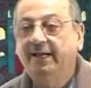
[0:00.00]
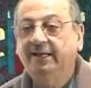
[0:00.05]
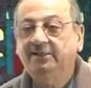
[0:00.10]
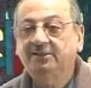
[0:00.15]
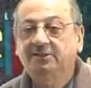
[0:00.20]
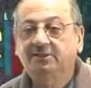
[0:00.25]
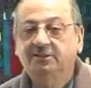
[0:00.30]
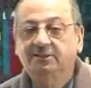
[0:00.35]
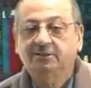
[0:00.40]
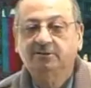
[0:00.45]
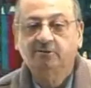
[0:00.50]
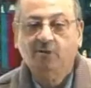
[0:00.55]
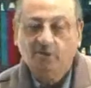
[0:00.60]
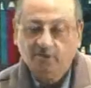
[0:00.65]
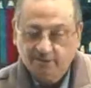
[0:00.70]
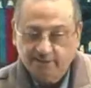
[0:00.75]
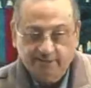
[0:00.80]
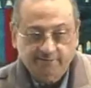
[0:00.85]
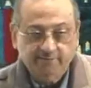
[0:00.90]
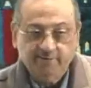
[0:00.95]
It's
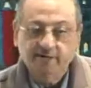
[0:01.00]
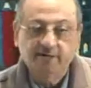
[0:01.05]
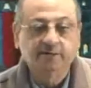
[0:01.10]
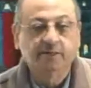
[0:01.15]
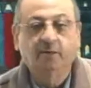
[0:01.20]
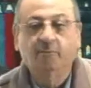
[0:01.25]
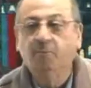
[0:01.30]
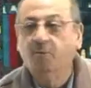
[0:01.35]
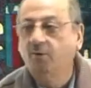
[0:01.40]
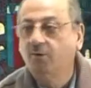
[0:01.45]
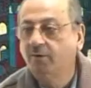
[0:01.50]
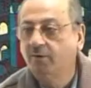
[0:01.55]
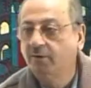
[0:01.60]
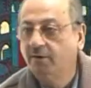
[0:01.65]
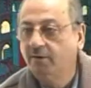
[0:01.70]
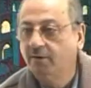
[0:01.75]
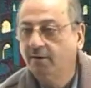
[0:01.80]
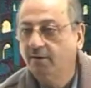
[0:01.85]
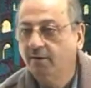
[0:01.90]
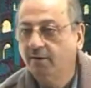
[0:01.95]
not given in the
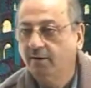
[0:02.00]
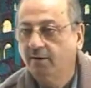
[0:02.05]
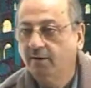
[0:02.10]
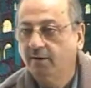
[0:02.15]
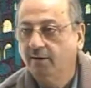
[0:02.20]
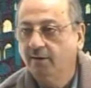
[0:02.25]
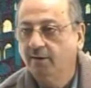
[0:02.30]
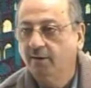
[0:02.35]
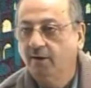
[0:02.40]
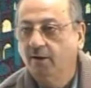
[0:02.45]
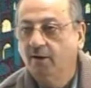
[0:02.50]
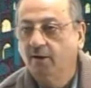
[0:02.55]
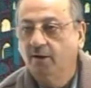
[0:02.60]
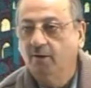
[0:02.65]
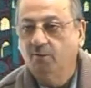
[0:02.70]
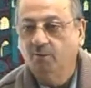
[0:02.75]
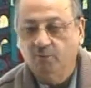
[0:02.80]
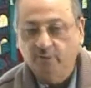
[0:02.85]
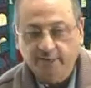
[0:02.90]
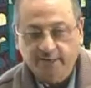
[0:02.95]
book.
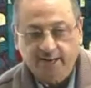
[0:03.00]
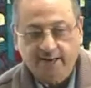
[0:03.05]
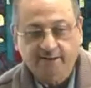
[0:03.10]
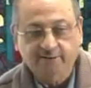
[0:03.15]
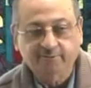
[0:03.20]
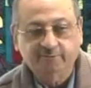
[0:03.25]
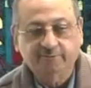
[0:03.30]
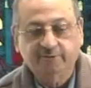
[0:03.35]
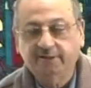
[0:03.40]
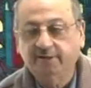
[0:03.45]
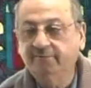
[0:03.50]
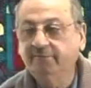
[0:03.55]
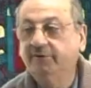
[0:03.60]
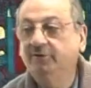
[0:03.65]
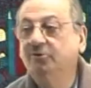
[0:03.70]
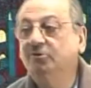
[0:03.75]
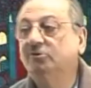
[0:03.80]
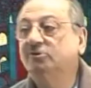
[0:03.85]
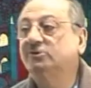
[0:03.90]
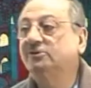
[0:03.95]
We have
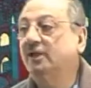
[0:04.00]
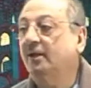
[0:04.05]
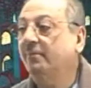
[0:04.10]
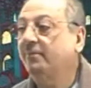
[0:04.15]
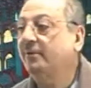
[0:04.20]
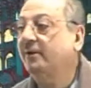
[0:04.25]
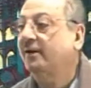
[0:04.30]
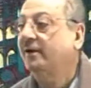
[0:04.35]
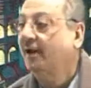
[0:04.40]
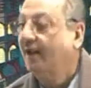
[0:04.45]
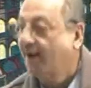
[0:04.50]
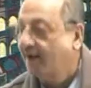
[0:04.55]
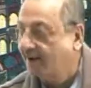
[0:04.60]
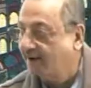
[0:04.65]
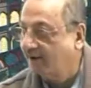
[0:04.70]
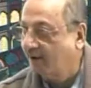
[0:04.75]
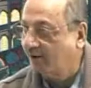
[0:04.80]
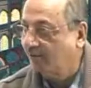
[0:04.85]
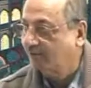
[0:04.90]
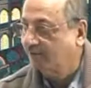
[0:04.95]
given you separate
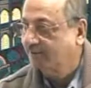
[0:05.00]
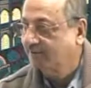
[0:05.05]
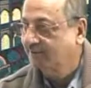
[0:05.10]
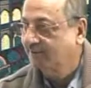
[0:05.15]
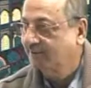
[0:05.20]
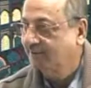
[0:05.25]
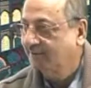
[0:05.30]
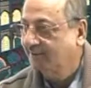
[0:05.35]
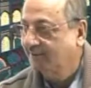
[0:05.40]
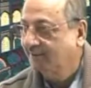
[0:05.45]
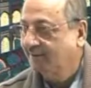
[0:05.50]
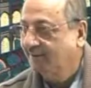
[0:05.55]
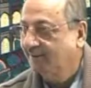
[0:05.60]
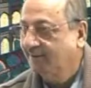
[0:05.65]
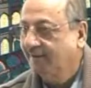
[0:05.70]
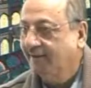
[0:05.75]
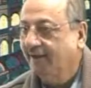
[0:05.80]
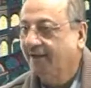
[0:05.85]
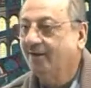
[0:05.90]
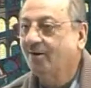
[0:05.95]
handout
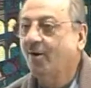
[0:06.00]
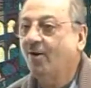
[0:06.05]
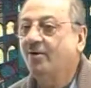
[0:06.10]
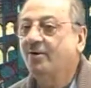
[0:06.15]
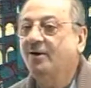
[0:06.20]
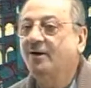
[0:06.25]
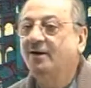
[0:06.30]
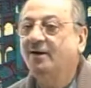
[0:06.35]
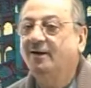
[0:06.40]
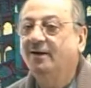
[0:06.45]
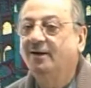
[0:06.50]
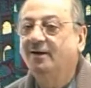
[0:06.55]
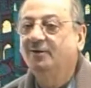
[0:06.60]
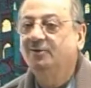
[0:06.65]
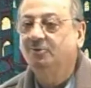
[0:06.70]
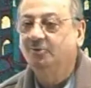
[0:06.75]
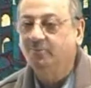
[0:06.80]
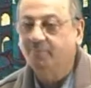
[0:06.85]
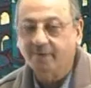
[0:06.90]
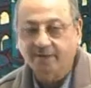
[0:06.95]
in order
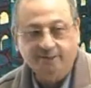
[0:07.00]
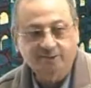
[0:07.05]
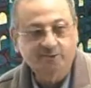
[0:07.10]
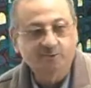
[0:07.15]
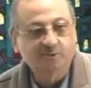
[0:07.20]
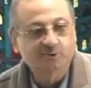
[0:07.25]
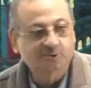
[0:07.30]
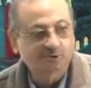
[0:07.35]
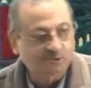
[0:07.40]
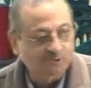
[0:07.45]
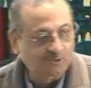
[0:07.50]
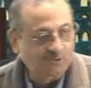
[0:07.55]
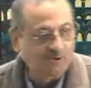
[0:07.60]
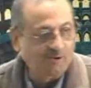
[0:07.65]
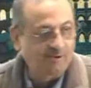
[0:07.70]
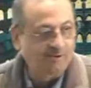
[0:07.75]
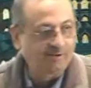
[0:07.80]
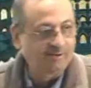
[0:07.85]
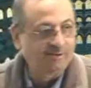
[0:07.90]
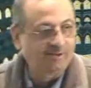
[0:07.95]
to make you
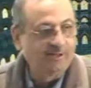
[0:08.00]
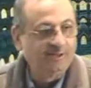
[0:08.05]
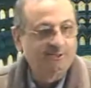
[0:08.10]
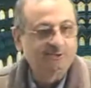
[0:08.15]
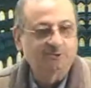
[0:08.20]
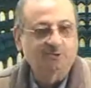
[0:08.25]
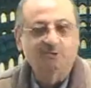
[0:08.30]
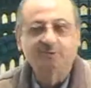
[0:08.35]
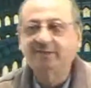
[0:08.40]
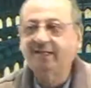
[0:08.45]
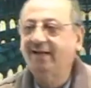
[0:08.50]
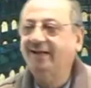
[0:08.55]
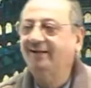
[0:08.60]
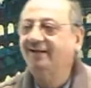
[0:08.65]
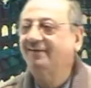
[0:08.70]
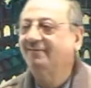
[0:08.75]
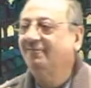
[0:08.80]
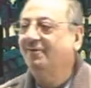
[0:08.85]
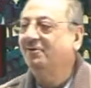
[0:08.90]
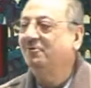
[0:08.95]
strong, so
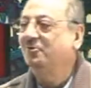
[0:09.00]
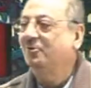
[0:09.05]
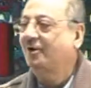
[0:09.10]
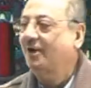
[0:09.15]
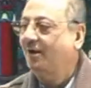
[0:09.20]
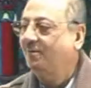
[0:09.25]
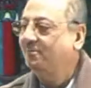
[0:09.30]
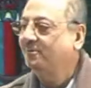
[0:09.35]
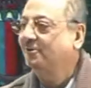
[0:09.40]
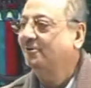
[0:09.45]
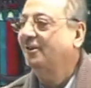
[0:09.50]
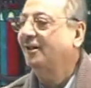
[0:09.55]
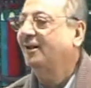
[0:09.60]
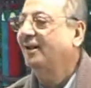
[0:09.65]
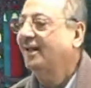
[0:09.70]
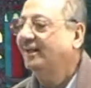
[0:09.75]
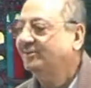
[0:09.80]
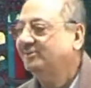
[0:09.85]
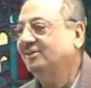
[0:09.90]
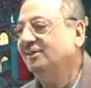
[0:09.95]
that when you come to the
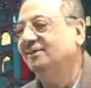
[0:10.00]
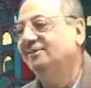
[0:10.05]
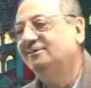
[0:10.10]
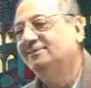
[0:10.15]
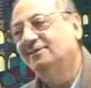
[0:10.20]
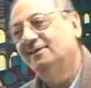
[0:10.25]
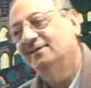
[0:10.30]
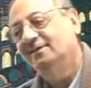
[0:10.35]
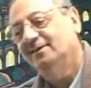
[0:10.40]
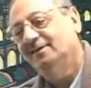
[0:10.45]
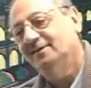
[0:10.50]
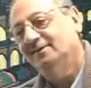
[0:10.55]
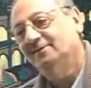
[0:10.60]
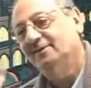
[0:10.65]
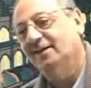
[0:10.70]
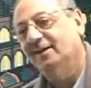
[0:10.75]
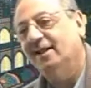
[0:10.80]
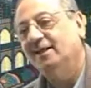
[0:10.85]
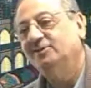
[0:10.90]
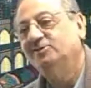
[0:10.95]
lessons
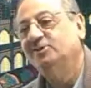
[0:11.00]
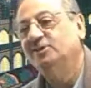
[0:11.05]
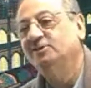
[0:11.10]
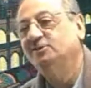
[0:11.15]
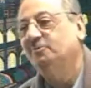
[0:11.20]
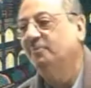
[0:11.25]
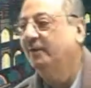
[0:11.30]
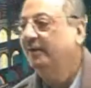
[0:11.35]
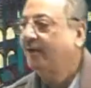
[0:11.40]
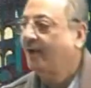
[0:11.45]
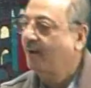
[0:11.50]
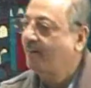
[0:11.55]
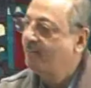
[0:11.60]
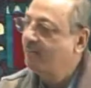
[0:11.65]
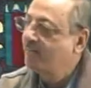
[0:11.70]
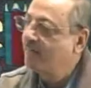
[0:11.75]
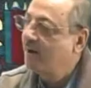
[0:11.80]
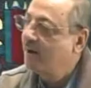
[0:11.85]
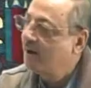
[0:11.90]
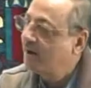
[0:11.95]

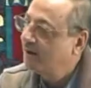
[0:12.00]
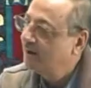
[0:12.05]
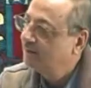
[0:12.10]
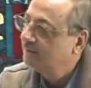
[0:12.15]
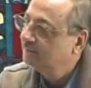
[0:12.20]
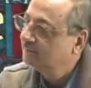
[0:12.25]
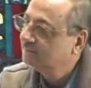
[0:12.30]
become